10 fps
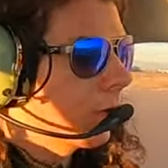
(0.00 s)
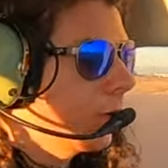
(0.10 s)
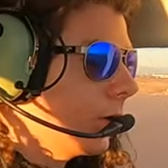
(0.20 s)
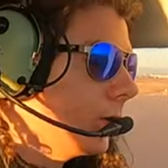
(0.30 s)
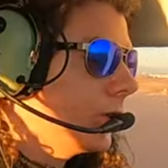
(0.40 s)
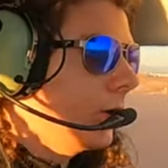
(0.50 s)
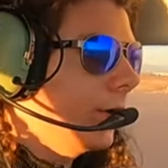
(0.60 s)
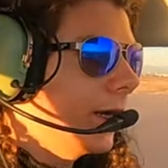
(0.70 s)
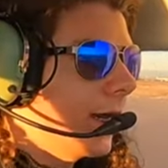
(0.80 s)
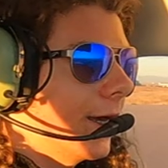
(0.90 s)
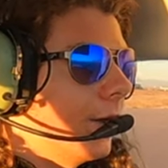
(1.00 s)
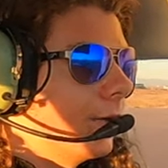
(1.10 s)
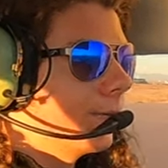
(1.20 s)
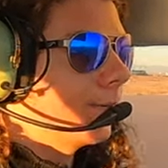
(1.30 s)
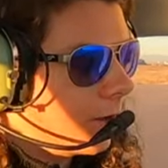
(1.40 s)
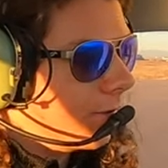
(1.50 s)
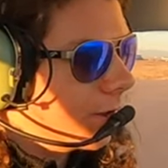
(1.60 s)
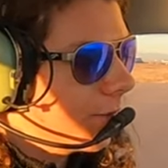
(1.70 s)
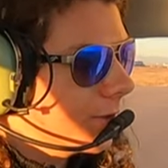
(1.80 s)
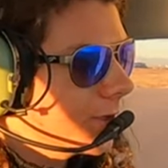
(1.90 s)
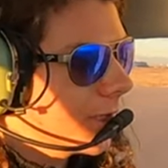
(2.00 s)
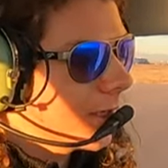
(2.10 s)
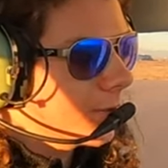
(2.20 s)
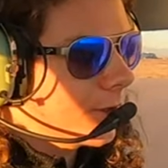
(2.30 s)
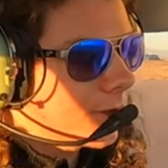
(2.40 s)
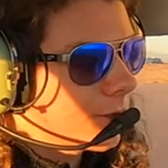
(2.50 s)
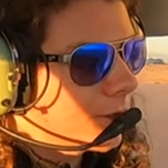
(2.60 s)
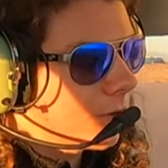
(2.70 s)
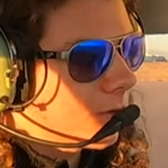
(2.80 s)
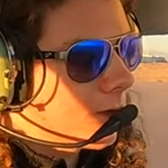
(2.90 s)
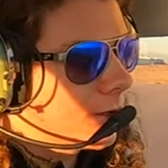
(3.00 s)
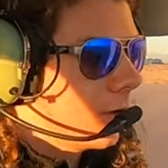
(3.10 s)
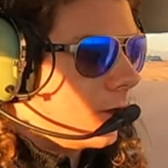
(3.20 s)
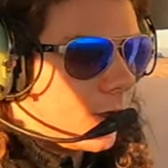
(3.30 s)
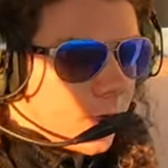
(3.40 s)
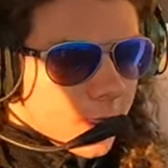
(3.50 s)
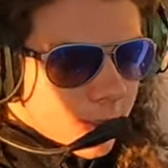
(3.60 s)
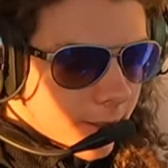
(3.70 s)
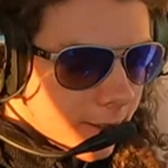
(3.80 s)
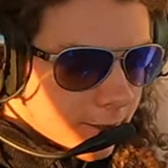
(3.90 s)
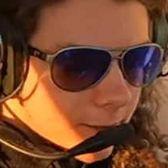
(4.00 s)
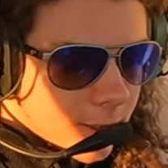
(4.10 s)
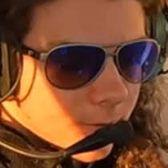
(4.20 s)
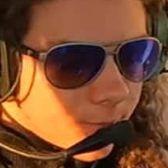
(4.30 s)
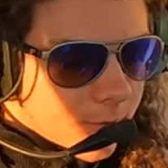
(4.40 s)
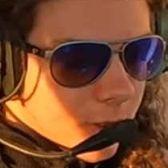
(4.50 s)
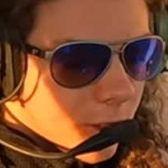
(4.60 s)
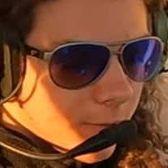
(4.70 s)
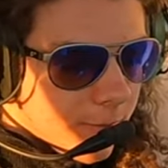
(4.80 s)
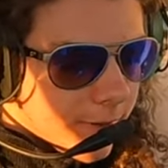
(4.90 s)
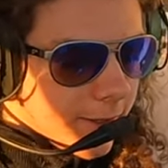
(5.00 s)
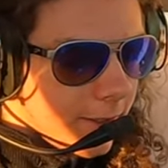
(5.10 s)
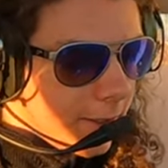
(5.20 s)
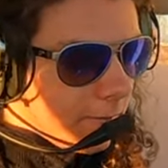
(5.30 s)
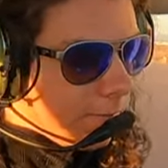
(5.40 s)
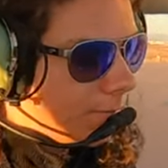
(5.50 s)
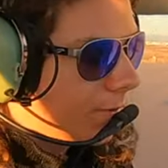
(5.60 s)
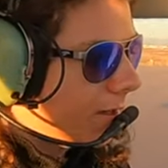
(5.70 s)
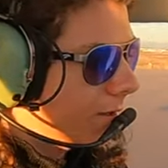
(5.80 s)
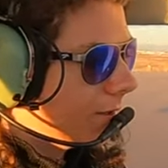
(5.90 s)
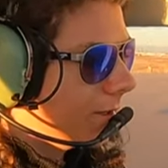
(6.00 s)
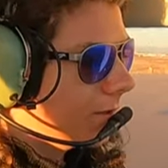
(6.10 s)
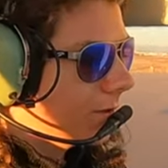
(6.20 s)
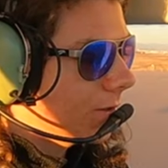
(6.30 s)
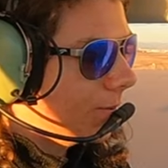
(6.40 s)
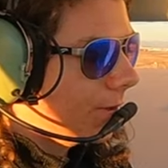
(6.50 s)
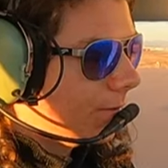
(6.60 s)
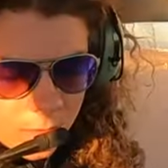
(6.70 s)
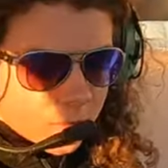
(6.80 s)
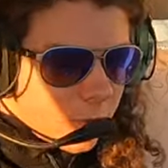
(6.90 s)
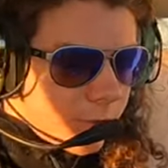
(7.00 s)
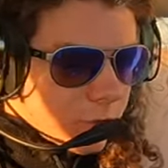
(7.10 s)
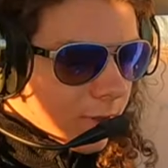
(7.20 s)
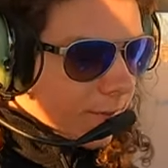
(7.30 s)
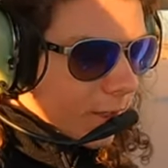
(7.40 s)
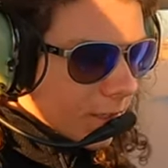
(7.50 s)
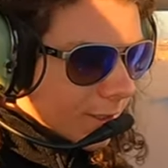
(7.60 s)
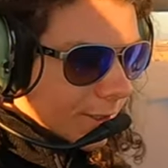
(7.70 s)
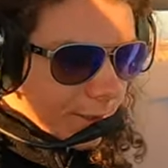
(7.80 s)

Throttle slowly to idle. Do it a couple seconds, make sure it still runs. Mike it does. Carb back in, back to 1,000 RPM. Fuel boost pump on.